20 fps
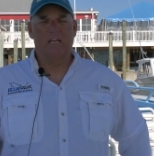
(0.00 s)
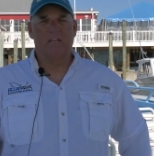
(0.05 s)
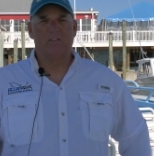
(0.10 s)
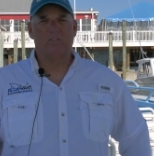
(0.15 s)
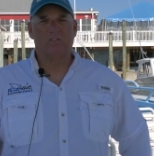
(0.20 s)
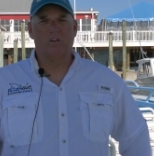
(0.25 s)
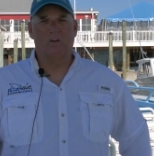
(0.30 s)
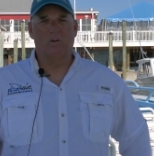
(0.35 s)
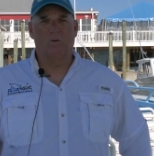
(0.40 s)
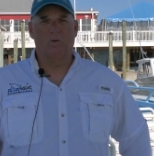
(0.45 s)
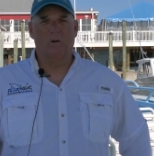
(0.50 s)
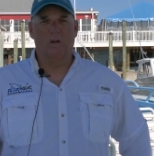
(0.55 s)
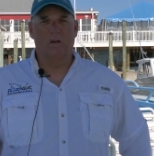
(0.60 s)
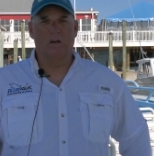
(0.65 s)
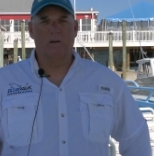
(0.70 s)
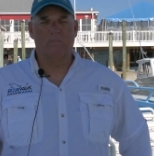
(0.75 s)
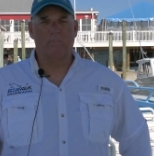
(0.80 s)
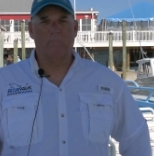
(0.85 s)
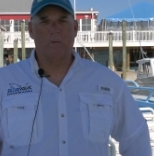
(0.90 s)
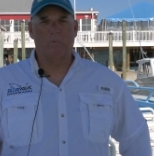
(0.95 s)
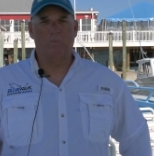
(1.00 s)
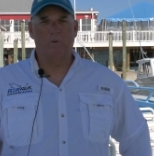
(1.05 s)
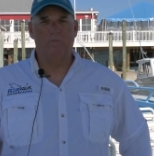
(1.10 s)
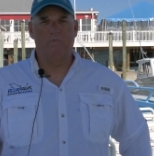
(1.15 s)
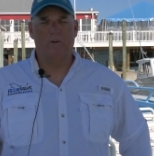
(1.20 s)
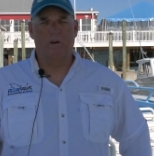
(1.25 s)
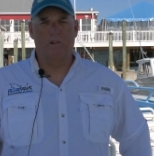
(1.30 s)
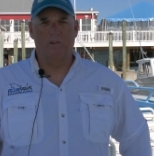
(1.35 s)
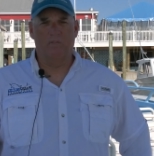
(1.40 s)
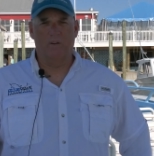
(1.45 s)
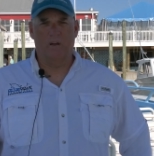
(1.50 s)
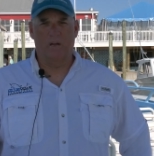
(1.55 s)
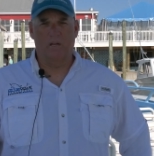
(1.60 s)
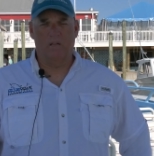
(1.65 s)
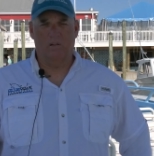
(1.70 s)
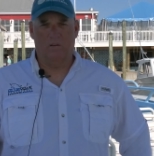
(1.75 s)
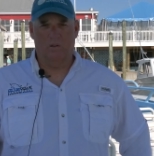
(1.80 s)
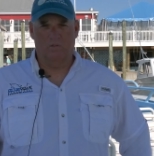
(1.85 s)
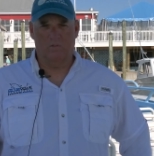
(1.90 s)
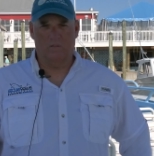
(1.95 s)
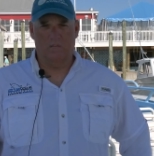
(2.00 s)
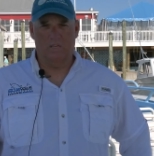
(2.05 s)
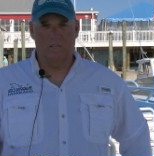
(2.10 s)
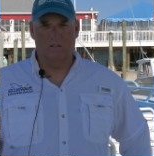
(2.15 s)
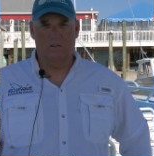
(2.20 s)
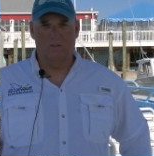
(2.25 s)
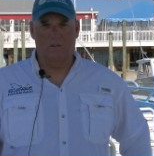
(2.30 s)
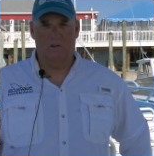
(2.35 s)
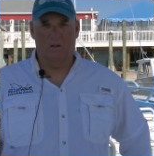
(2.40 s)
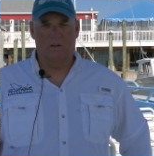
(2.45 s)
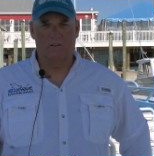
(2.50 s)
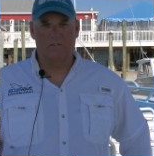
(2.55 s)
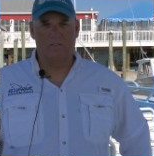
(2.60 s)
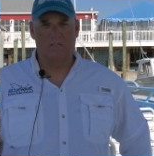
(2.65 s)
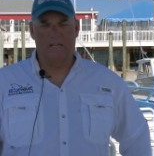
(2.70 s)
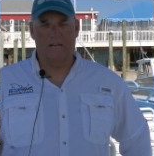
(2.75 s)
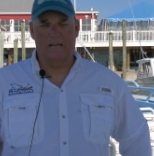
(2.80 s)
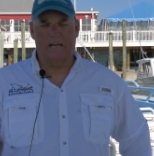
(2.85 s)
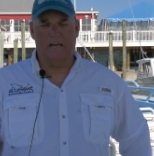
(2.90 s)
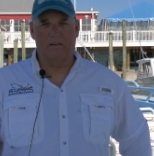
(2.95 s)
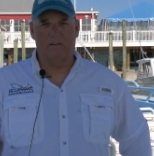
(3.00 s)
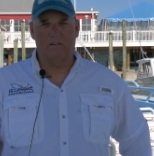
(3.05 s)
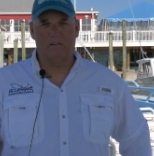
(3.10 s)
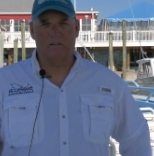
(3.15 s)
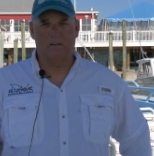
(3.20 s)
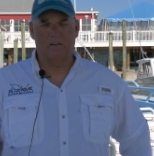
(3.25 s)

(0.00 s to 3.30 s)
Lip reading: So we follow very closely the laws set out